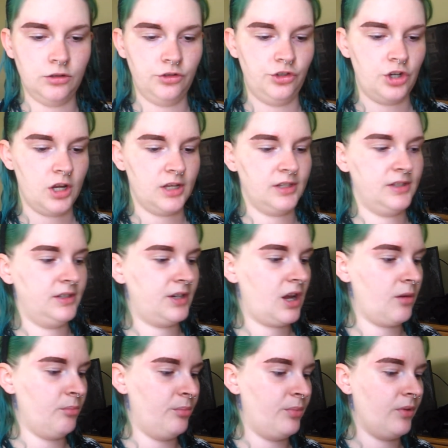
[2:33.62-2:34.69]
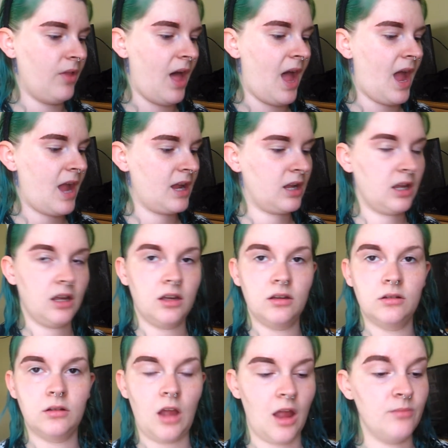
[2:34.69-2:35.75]
just a black.
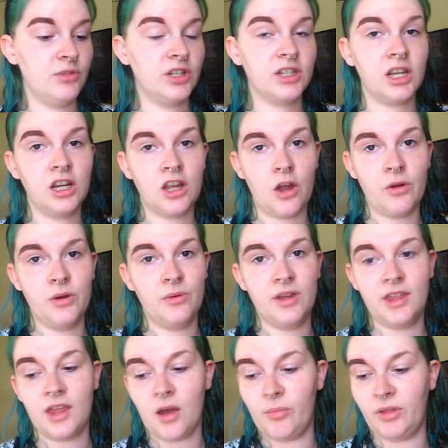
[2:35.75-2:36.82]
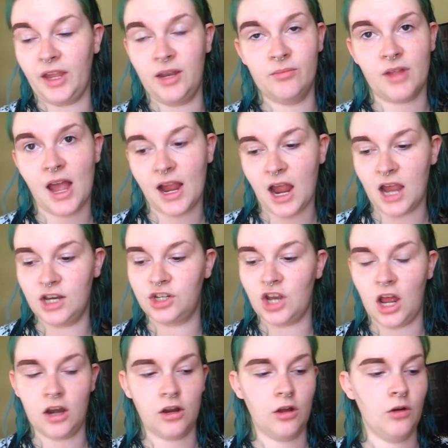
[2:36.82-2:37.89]
I'm just going to go in with a plain black
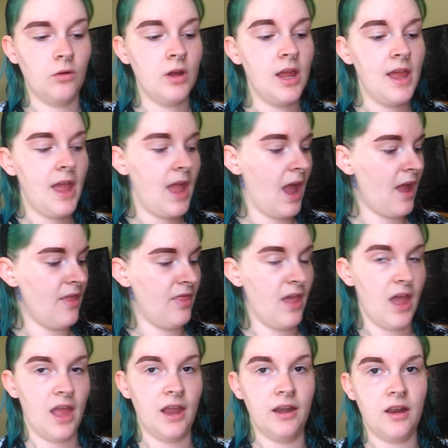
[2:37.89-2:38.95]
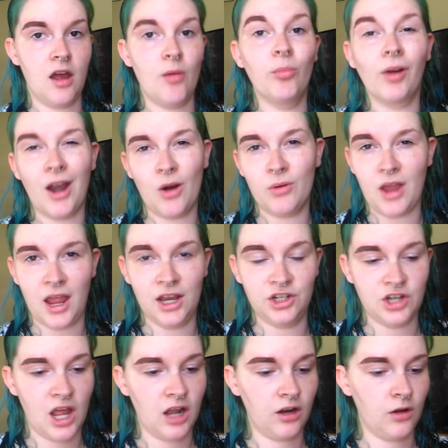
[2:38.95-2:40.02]
eyeshadow and then a brown
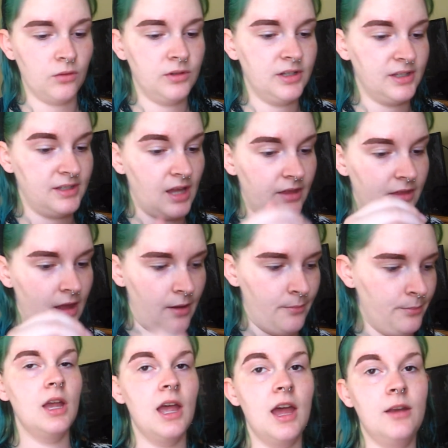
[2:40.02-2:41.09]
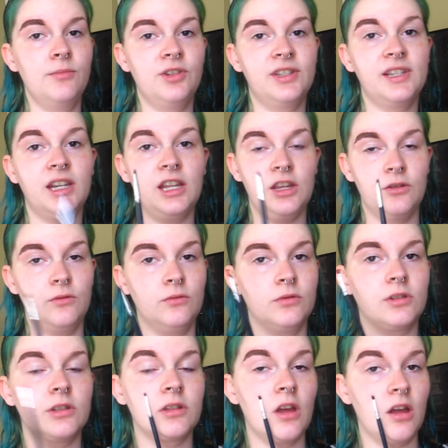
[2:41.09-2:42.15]
eyeshadow to set them. And I'm just going to
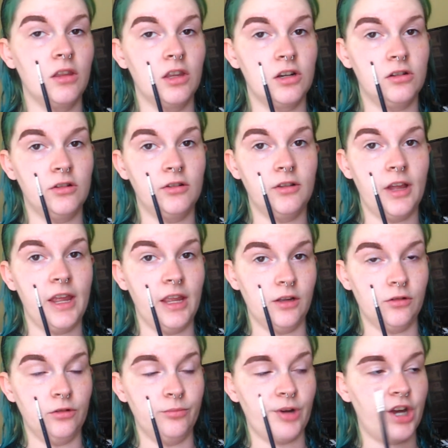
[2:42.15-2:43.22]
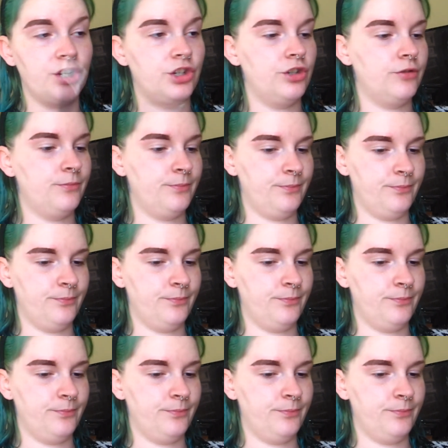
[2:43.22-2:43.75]
use a little angled brush.